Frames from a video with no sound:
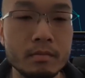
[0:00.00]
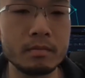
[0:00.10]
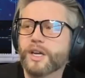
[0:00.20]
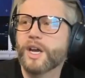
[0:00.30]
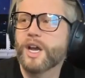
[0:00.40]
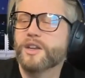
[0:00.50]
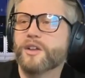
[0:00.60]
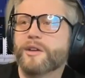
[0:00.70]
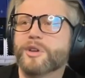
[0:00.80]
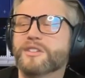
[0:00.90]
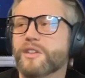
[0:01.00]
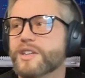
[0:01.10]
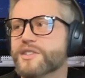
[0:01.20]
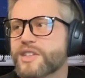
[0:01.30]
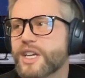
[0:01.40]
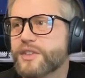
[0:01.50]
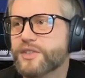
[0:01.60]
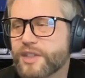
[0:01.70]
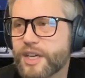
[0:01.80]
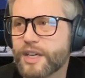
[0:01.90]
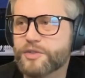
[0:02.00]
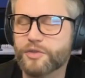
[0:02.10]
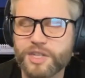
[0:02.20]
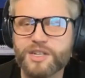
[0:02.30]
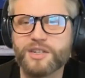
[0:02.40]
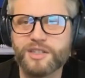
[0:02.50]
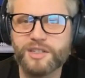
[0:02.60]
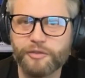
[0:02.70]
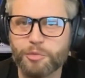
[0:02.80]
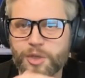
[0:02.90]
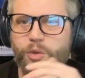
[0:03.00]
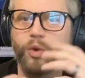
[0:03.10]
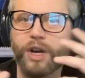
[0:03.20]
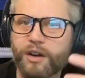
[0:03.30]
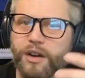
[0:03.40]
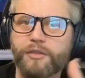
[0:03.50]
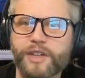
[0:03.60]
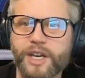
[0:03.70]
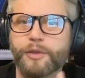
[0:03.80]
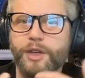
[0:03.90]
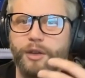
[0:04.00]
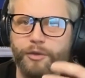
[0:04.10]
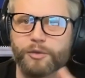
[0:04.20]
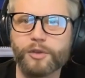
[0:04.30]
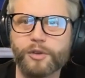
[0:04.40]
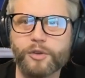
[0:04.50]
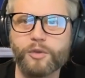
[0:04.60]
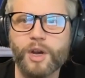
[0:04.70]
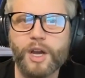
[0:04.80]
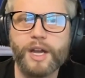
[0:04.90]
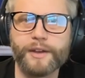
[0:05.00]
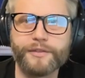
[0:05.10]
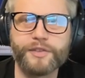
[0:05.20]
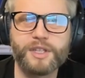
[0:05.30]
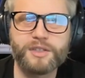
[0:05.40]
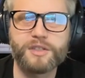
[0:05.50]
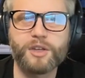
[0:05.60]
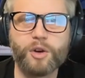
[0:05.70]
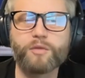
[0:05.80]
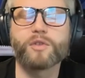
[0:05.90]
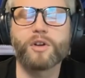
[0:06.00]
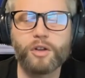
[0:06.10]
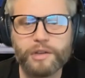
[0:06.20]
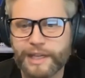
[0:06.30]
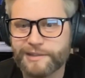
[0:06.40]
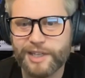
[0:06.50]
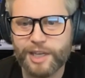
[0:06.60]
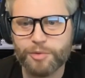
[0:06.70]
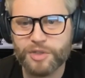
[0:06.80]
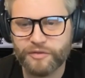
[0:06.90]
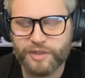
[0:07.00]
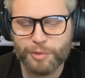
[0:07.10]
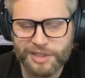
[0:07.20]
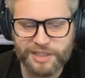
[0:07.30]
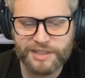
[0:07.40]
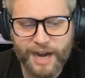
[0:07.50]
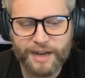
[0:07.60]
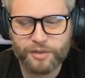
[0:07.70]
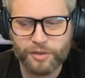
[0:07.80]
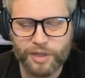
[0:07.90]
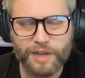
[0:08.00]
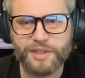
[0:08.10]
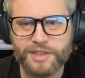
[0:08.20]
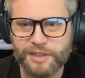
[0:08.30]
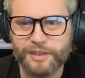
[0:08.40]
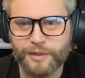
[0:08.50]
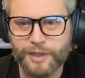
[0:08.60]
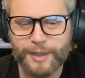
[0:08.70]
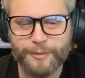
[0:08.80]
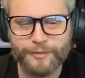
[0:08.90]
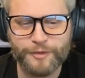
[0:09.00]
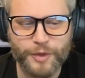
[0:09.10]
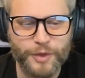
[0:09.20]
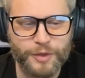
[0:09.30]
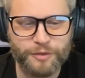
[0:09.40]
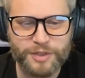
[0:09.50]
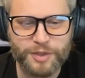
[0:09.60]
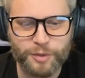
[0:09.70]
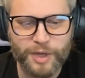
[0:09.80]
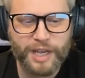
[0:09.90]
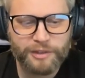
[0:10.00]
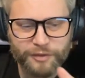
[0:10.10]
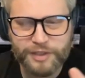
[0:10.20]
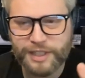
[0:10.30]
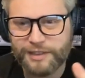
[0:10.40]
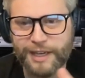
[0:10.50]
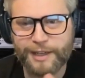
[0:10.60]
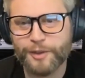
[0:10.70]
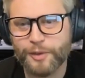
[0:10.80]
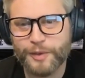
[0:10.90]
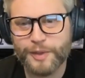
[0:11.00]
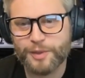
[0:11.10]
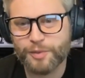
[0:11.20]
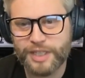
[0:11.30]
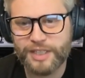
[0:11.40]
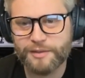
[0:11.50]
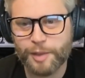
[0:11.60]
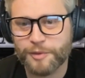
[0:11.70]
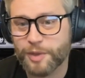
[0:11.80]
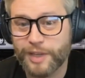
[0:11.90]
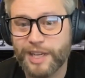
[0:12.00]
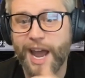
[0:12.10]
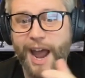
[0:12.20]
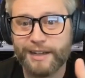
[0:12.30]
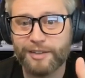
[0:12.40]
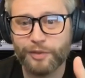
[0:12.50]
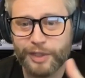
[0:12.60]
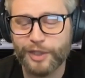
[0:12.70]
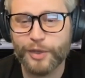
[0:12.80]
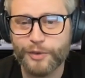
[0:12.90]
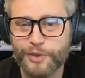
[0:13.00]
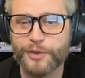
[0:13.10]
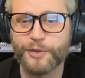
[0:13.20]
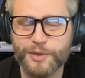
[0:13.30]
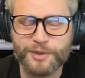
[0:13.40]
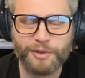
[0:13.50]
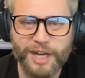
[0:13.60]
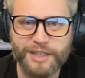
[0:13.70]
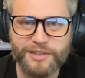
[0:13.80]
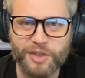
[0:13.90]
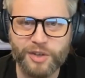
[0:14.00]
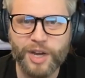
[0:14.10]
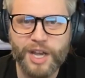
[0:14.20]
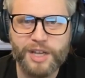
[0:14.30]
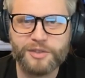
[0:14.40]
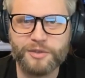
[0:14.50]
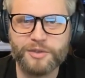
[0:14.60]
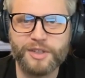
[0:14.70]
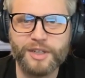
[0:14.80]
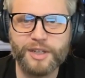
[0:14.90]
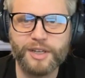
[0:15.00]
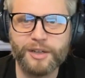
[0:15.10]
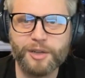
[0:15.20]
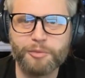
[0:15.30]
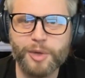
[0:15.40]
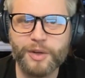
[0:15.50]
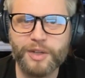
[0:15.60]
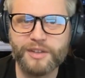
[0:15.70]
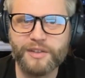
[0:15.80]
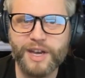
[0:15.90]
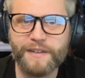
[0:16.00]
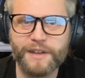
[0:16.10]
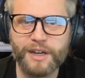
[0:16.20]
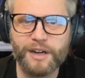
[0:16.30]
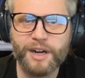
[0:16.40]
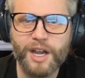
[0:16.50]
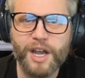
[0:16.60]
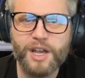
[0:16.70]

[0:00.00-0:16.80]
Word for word: Okay. No, that makes a lot of sense. Uh, strategic stuff to be aware of, kind of think through is is the overall landscape shifting, but then tactical, obviously, um, for those of us who love to get technical with things, we need something we can actively go use, right? So, so there's a, a component to that there.